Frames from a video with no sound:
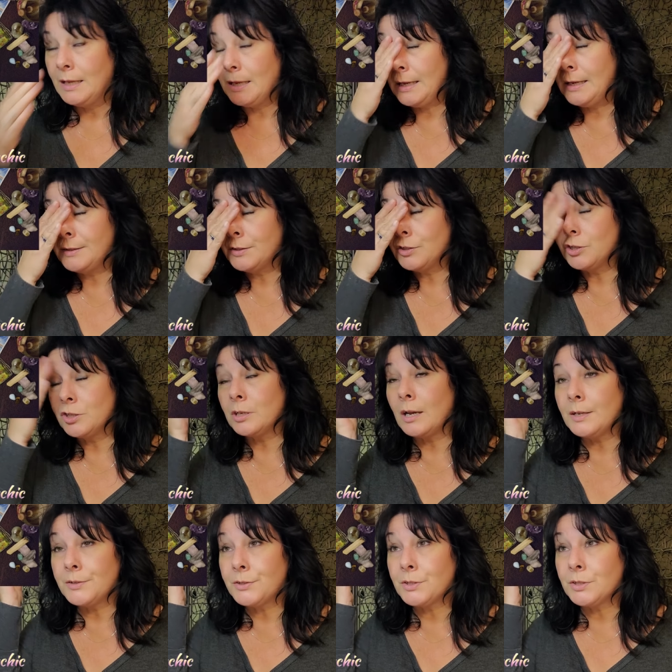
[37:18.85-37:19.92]
It's
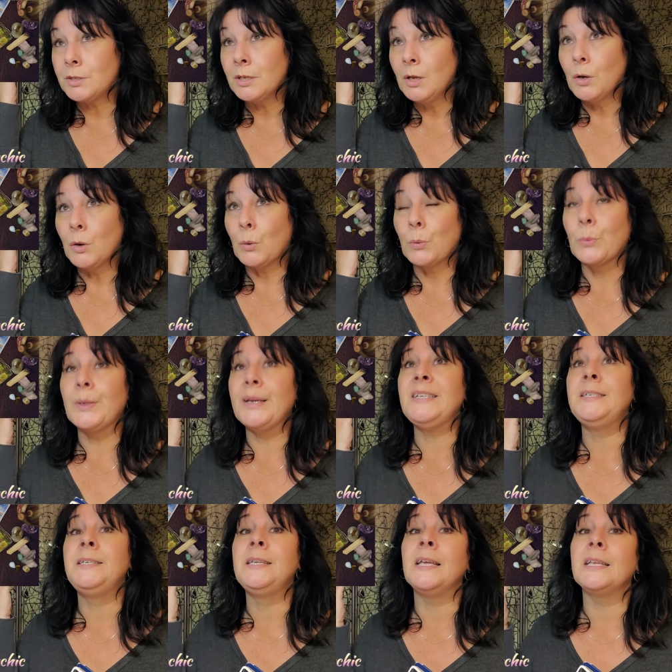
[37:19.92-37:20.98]
just
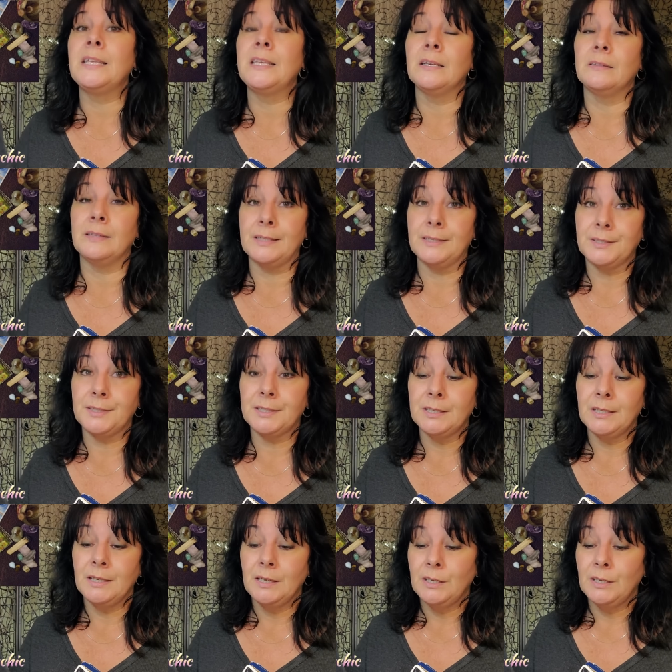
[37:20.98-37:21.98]
ridiculous